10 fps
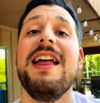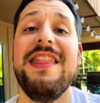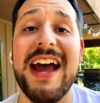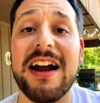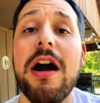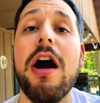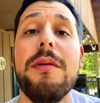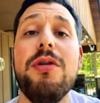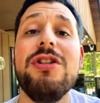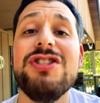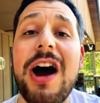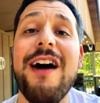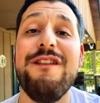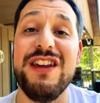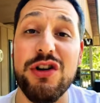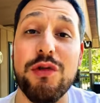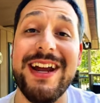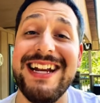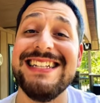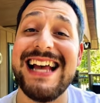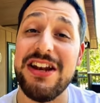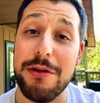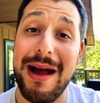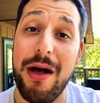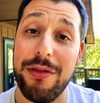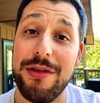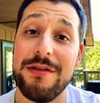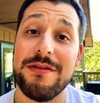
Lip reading: That caramel toffee grit is on your mouth.